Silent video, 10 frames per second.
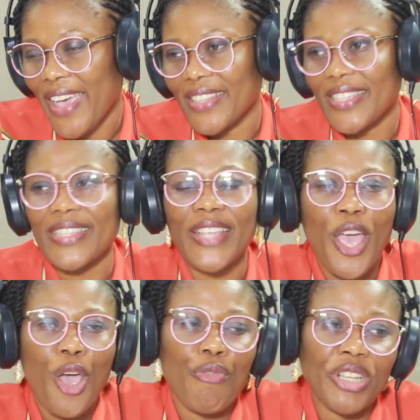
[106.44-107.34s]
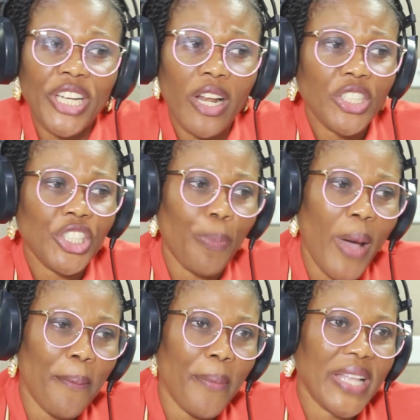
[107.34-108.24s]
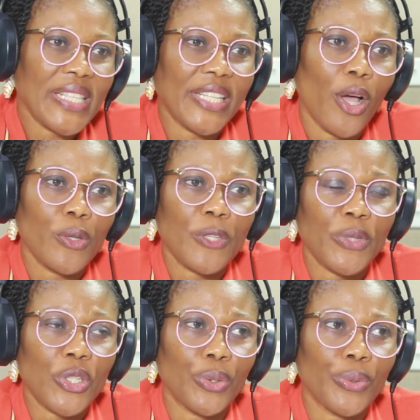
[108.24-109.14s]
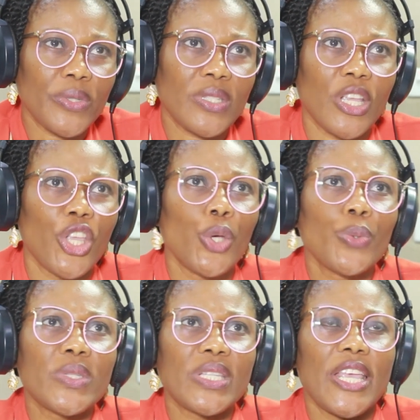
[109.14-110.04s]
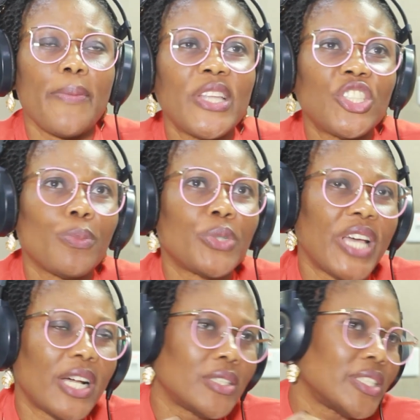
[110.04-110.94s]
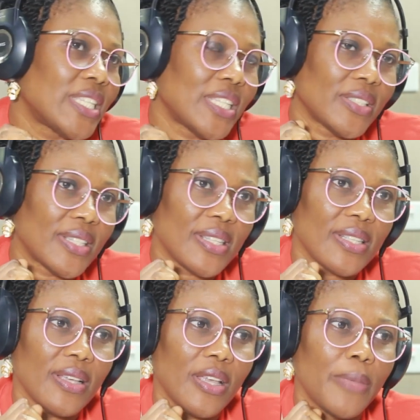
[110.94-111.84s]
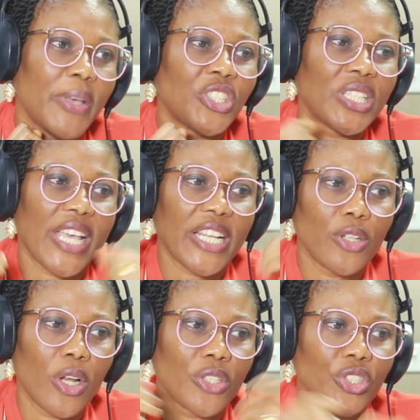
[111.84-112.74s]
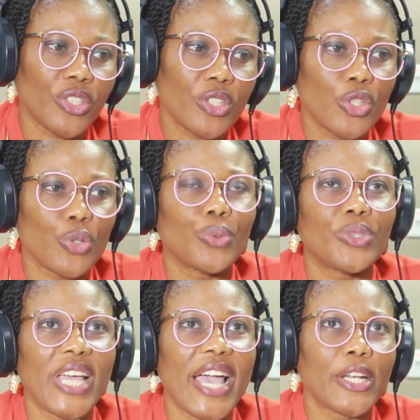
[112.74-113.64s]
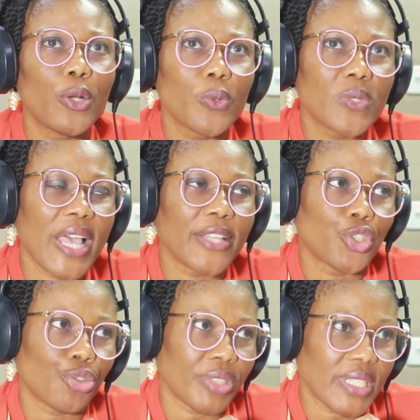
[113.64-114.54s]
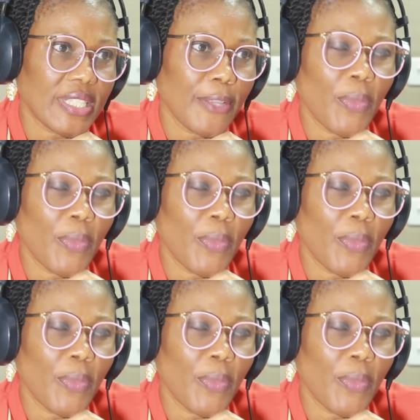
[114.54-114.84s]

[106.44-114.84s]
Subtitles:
Yes. Radiology departments in hospitals use imaging modalities, imaging technologies to diagnose and treat.